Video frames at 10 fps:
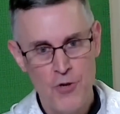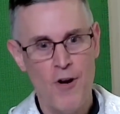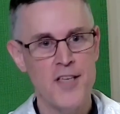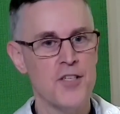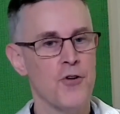
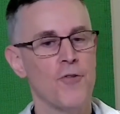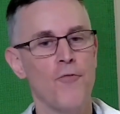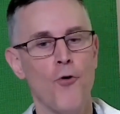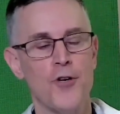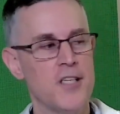When Therese
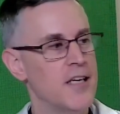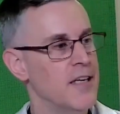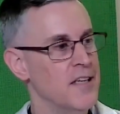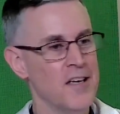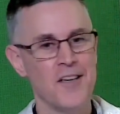turned
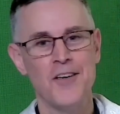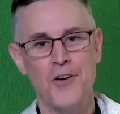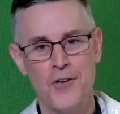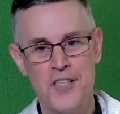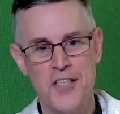fourteen,
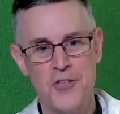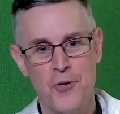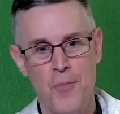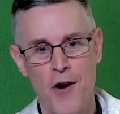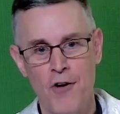her
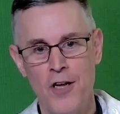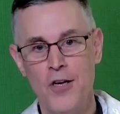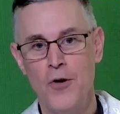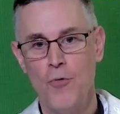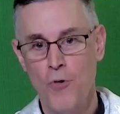sister
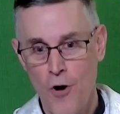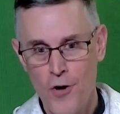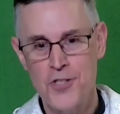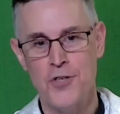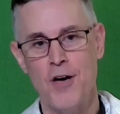Mary
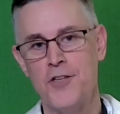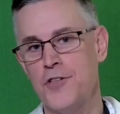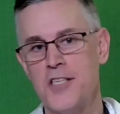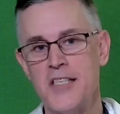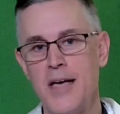would also
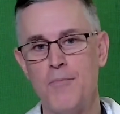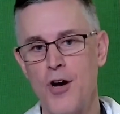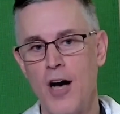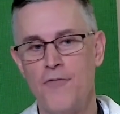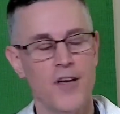enter the
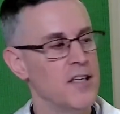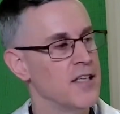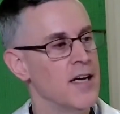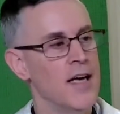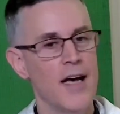same
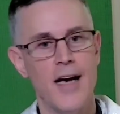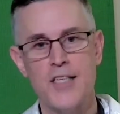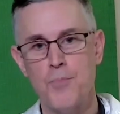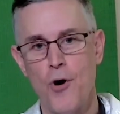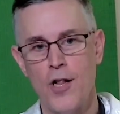convent
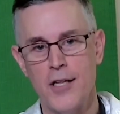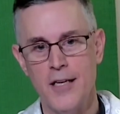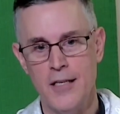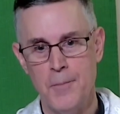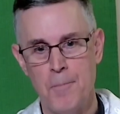as
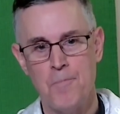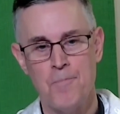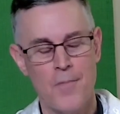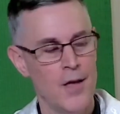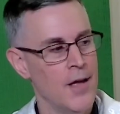Pauline.
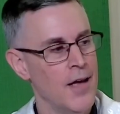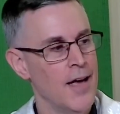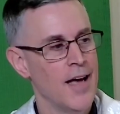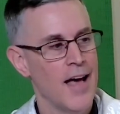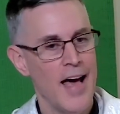
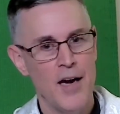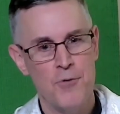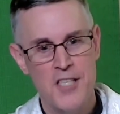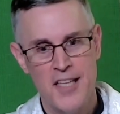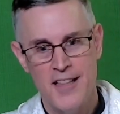
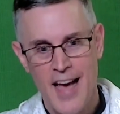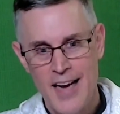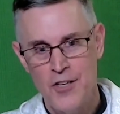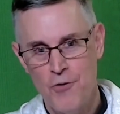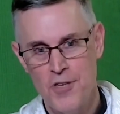And it was at
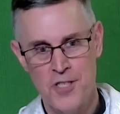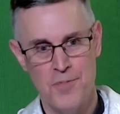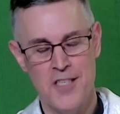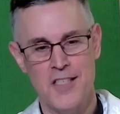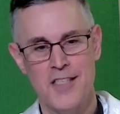that
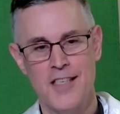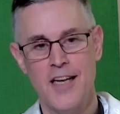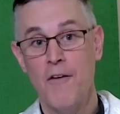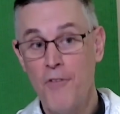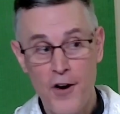
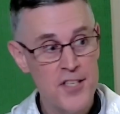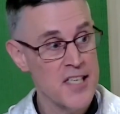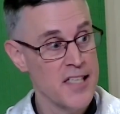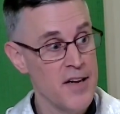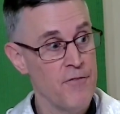Christmas, a
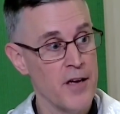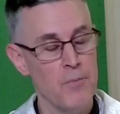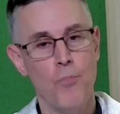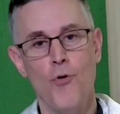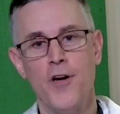very
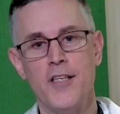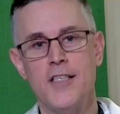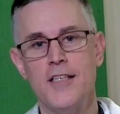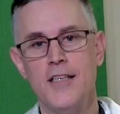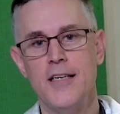significant
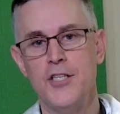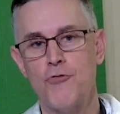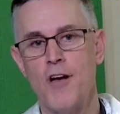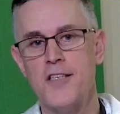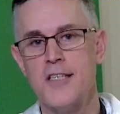point
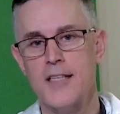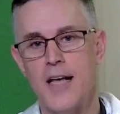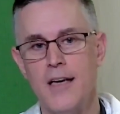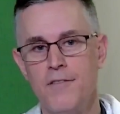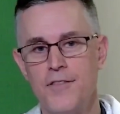in
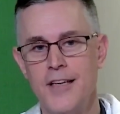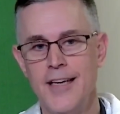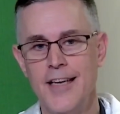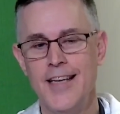Therese's life,